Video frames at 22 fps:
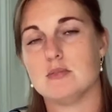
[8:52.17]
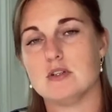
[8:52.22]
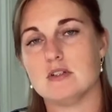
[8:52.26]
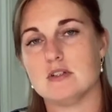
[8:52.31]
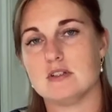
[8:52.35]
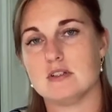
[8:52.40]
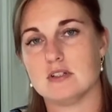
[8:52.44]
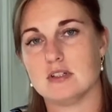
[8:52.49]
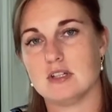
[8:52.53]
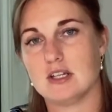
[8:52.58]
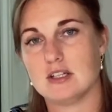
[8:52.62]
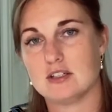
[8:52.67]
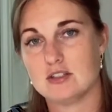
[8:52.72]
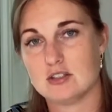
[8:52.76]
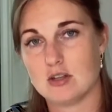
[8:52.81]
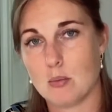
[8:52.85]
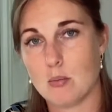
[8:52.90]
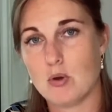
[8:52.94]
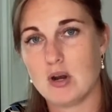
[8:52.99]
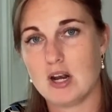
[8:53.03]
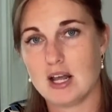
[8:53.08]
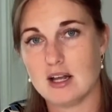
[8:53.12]
but that
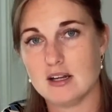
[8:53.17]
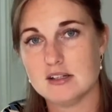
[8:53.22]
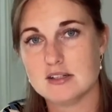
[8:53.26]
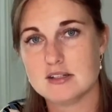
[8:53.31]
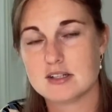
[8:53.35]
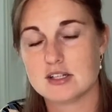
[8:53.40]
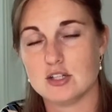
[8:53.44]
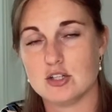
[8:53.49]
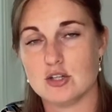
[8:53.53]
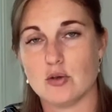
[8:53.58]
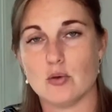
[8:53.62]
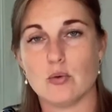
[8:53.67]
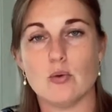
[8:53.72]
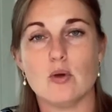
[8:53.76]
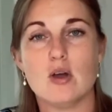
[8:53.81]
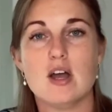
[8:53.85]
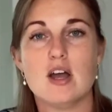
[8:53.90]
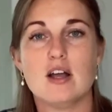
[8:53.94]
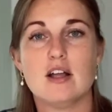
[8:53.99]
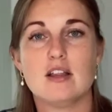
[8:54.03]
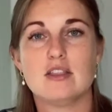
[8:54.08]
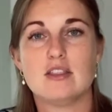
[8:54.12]
someone else can do,
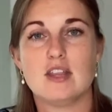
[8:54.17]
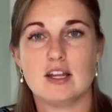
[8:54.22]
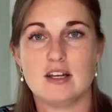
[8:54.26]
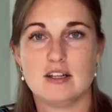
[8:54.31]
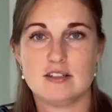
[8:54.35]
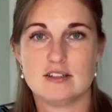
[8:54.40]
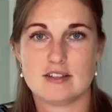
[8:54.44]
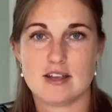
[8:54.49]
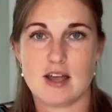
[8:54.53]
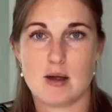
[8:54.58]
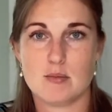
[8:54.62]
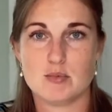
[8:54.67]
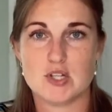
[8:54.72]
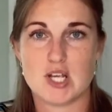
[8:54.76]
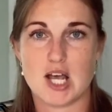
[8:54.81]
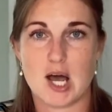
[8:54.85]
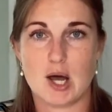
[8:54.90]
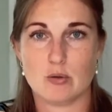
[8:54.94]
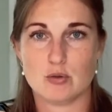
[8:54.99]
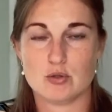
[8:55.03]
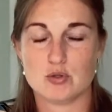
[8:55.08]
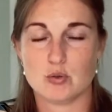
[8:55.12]
then it's time to
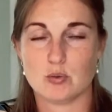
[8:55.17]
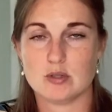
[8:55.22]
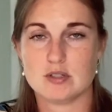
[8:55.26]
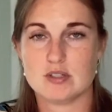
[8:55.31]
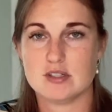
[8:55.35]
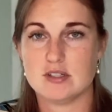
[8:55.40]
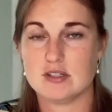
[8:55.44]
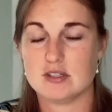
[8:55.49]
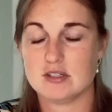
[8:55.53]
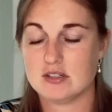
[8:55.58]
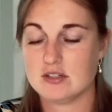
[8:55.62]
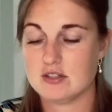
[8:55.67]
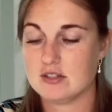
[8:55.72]
outsource it.